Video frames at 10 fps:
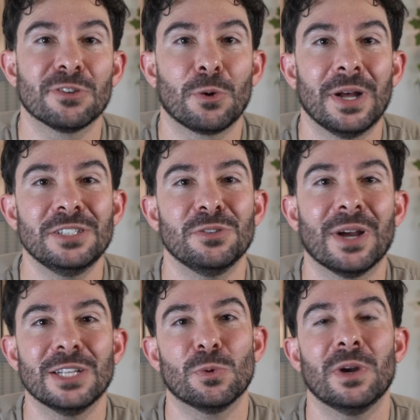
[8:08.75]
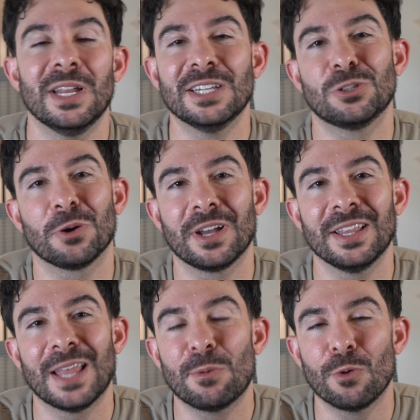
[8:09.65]
request, you guys wanted a
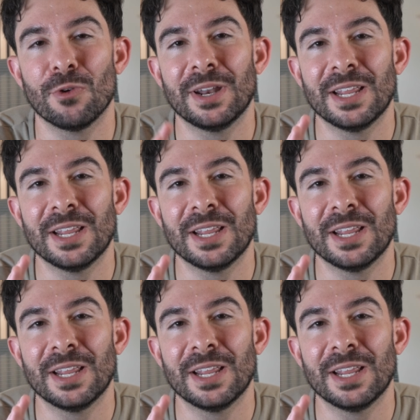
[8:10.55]
shortcut that will run